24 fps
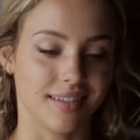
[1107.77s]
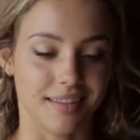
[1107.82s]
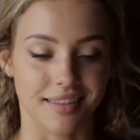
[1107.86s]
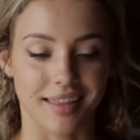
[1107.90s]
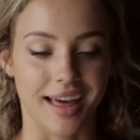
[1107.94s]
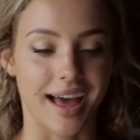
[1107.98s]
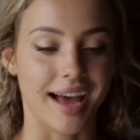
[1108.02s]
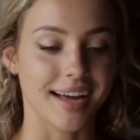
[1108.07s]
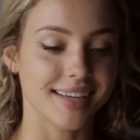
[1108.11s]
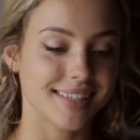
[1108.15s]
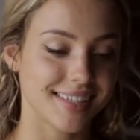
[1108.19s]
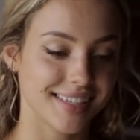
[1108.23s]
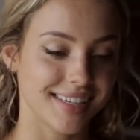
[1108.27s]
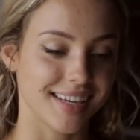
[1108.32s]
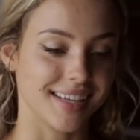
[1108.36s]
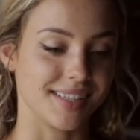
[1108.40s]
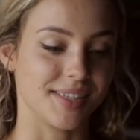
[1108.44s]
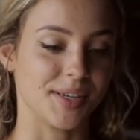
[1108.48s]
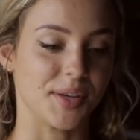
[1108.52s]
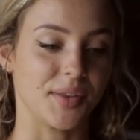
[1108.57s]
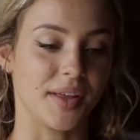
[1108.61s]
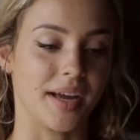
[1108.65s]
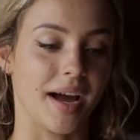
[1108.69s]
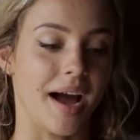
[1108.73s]
that,
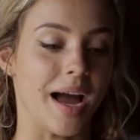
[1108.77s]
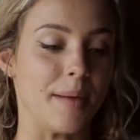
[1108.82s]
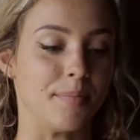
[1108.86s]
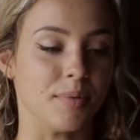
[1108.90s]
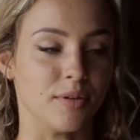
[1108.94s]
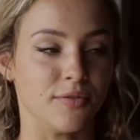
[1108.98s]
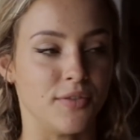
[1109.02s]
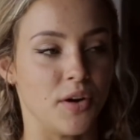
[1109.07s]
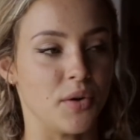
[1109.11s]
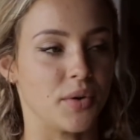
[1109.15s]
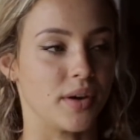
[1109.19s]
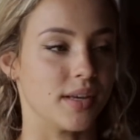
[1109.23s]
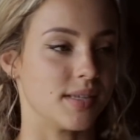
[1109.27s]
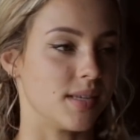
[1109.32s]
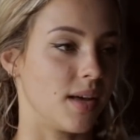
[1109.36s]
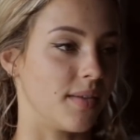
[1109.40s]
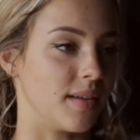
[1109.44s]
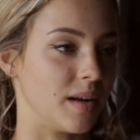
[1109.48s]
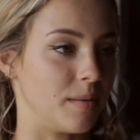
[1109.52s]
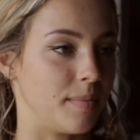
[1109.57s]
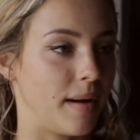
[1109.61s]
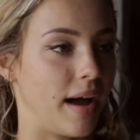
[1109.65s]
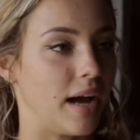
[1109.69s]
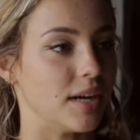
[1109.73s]
and so they hyper-focus on
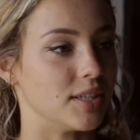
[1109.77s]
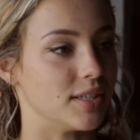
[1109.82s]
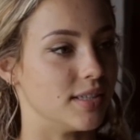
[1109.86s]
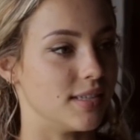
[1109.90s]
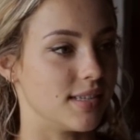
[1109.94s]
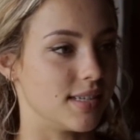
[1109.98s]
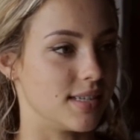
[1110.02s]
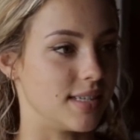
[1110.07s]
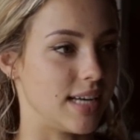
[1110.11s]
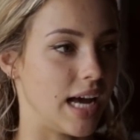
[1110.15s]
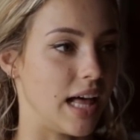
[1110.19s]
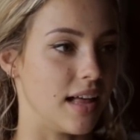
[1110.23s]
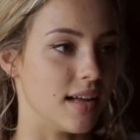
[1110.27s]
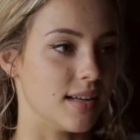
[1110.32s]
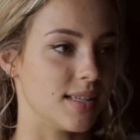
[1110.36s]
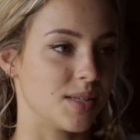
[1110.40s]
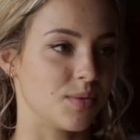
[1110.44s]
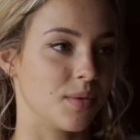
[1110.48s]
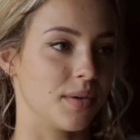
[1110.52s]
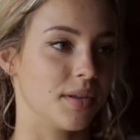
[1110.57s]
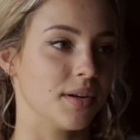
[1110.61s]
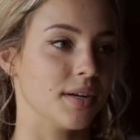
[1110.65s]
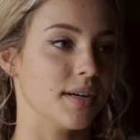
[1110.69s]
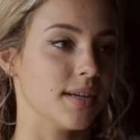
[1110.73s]
their passions and
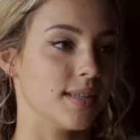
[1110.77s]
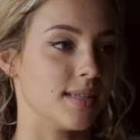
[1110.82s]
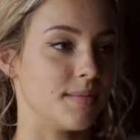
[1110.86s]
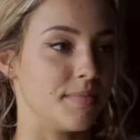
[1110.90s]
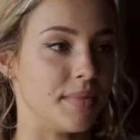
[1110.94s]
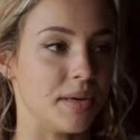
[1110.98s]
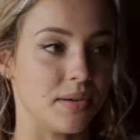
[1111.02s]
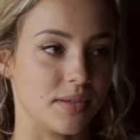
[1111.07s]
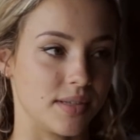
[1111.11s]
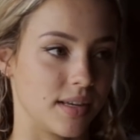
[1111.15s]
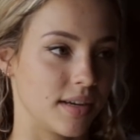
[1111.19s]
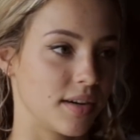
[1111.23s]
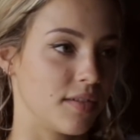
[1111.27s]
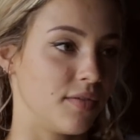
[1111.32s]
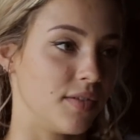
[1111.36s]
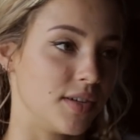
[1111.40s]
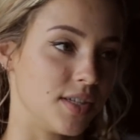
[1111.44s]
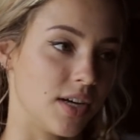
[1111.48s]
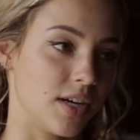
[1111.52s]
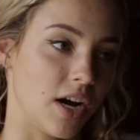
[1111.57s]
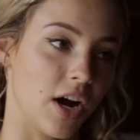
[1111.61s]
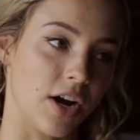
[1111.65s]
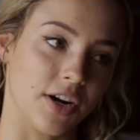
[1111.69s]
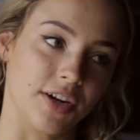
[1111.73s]
talents, whether it's music,
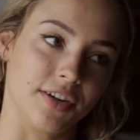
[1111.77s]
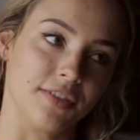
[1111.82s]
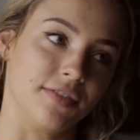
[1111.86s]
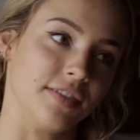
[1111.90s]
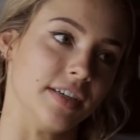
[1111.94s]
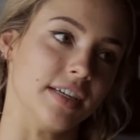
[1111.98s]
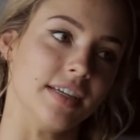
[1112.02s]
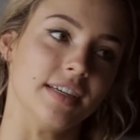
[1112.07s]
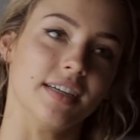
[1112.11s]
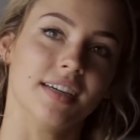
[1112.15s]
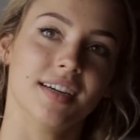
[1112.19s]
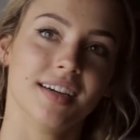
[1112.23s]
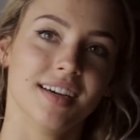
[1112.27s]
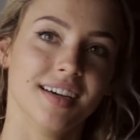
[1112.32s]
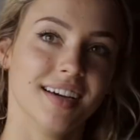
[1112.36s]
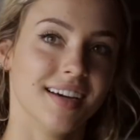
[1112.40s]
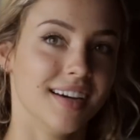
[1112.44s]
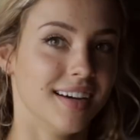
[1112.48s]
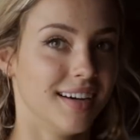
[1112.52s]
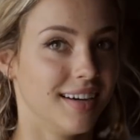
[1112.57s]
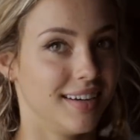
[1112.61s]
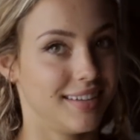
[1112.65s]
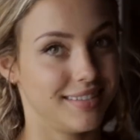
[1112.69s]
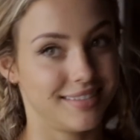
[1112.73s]
photography,
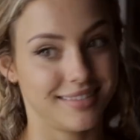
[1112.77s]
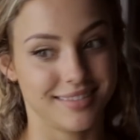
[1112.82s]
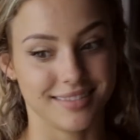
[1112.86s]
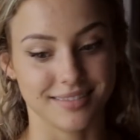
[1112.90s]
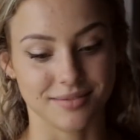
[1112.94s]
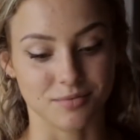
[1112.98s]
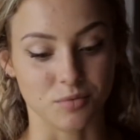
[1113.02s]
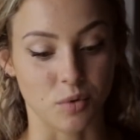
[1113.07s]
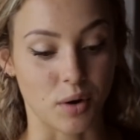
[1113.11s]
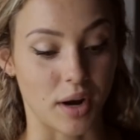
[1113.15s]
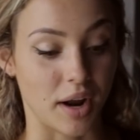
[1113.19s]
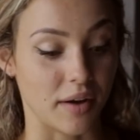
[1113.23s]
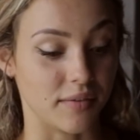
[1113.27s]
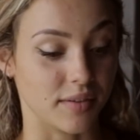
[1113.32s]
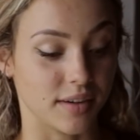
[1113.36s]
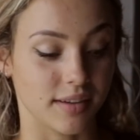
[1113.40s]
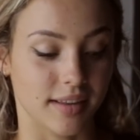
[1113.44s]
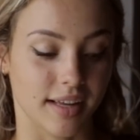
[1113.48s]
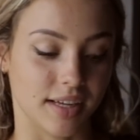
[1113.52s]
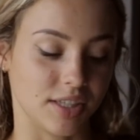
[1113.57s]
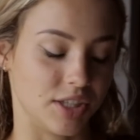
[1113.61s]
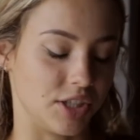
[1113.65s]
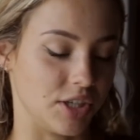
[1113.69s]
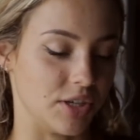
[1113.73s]
whatever
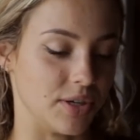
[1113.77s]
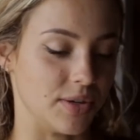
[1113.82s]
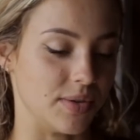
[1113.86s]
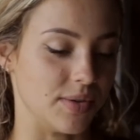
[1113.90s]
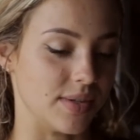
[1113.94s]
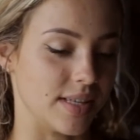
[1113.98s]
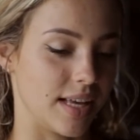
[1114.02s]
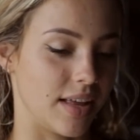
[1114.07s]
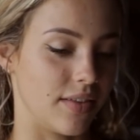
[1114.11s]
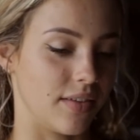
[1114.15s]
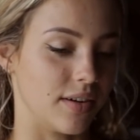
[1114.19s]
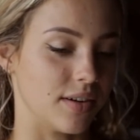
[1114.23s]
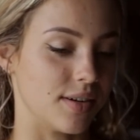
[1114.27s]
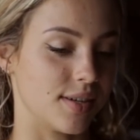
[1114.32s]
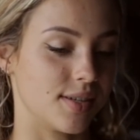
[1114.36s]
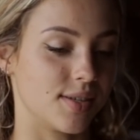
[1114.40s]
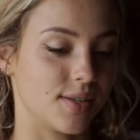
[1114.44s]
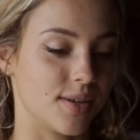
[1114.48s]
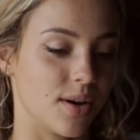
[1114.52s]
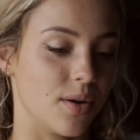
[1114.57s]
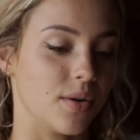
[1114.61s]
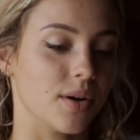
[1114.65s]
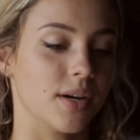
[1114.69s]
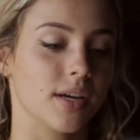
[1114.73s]
they choose, and they're
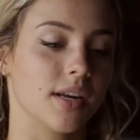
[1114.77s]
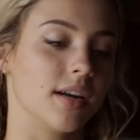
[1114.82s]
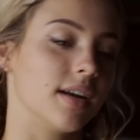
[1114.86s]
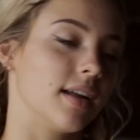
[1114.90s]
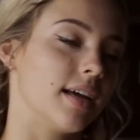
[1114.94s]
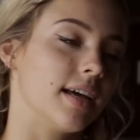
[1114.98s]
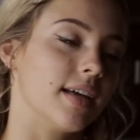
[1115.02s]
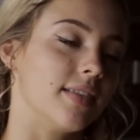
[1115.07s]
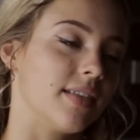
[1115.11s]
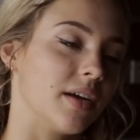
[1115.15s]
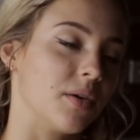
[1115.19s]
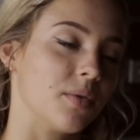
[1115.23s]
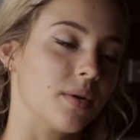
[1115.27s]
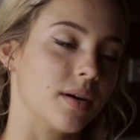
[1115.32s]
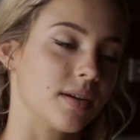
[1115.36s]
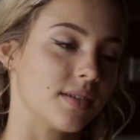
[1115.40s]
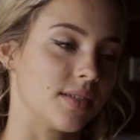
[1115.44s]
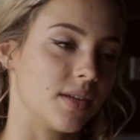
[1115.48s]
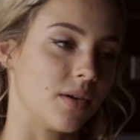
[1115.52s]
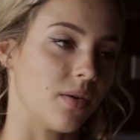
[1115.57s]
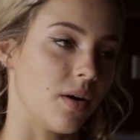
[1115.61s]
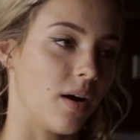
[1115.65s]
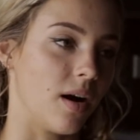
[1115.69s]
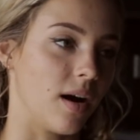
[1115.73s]
so good at it, and they work
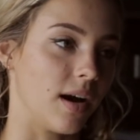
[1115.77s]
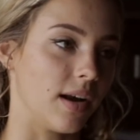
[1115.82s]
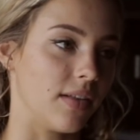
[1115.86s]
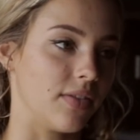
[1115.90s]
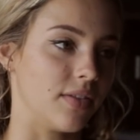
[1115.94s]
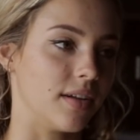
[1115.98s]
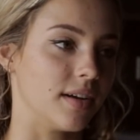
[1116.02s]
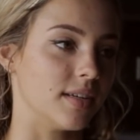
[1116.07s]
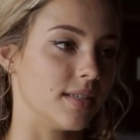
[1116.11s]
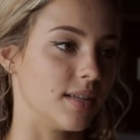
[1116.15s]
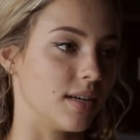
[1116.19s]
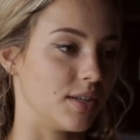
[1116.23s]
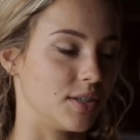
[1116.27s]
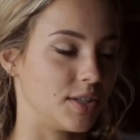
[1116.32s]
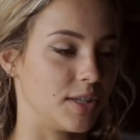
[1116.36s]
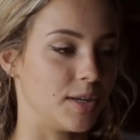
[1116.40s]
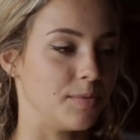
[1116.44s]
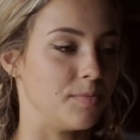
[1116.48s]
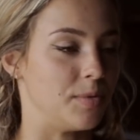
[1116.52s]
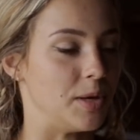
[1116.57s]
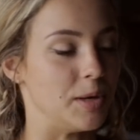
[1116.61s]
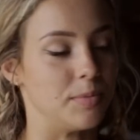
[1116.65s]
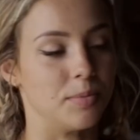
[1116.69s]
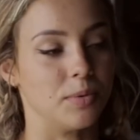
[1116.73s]
so hard, and they're such
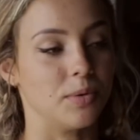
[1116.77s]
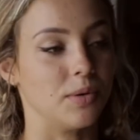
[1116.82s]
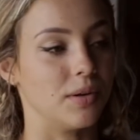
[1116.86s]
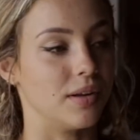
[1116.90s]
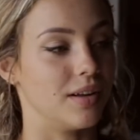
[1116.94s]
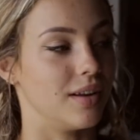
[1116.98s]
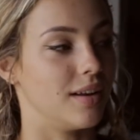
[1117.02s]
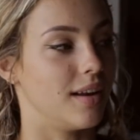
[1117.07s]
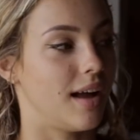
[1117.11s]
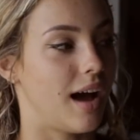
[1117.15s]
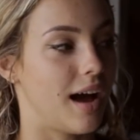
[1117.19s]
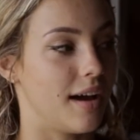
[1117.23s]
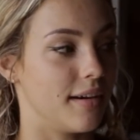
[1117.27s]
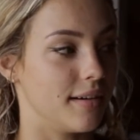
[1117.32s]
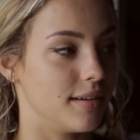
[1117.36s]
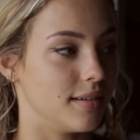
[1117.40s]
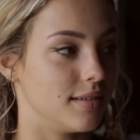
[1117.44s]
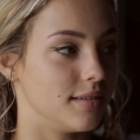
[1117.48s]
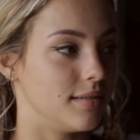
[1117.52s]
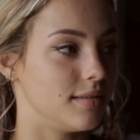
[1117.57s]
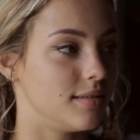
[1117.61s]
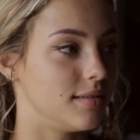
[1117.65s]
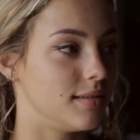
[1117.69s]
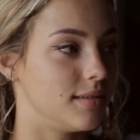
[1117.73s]
good people, and I
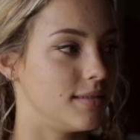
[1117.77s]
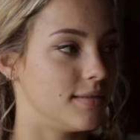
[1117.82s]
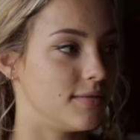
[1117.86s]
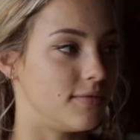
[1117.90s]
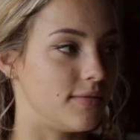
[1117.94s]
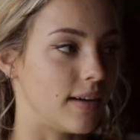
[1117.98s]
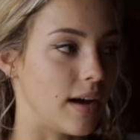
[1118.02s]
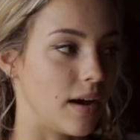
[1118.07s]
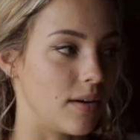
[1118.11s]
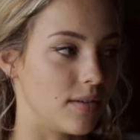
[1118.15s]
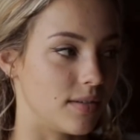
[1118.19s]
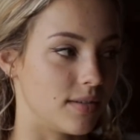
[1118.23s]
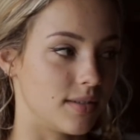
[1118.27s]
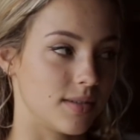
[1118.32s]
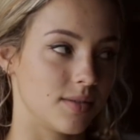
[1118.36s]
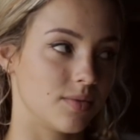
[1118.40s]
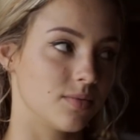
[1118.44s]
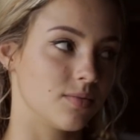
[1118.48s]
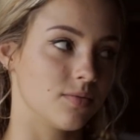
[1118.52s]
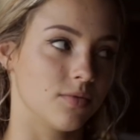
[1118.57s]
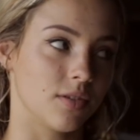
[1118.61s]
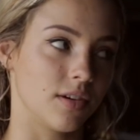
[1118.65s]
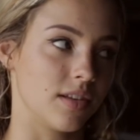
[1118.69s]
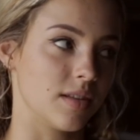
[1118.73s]
found
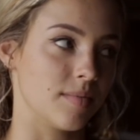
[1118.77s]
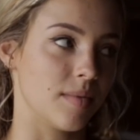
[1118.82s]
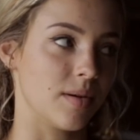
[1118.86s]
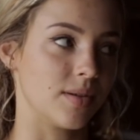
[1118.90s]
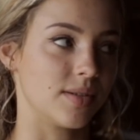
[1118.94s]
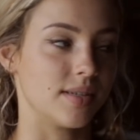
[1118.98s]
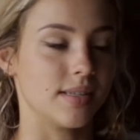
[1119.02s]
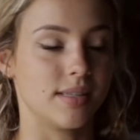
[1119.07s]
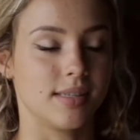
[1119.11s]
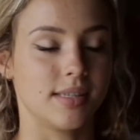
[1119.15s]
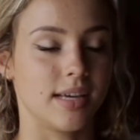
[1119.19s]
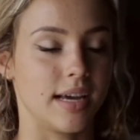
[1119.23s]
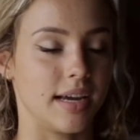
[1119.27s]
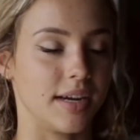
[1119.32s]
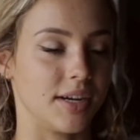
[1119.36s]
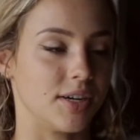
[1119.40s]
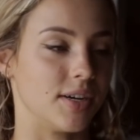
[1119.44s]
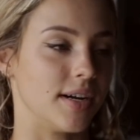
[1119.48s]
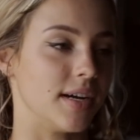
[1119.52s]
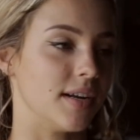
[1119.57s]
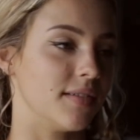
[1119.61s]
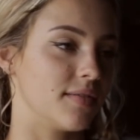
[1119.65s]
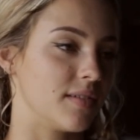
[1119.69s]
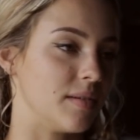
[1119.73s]
one of the most insane
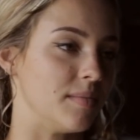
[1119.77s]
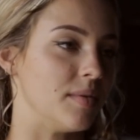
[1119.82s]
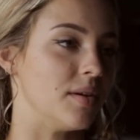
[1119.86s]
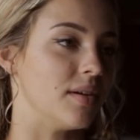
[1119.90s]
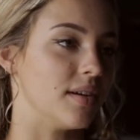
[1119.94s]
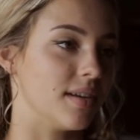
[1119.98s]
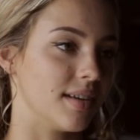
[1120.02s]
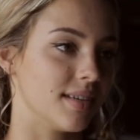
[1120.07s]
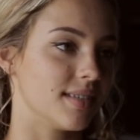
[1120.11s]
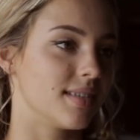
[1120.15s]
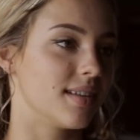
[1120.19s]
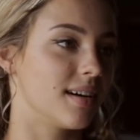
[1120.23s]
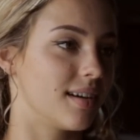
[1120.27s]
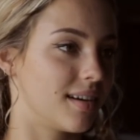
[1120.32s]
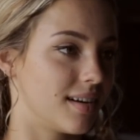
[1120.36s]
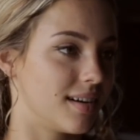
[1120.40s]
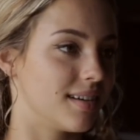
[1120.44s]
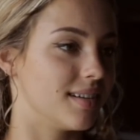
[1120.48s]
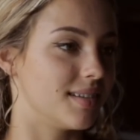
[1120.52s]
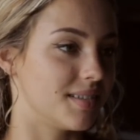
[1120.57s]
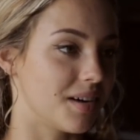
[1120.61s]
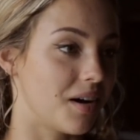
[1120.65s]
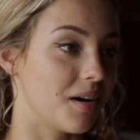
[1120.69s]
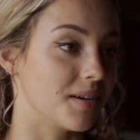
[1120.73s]
creative communities there.
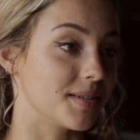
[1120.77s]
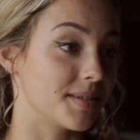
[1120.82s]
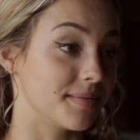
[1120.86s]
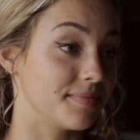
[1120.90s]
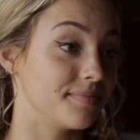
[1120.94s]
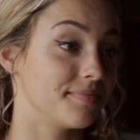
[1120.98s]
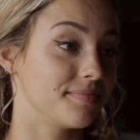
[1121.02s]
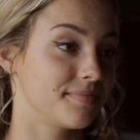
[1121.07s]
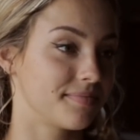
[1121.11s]
It's awesome.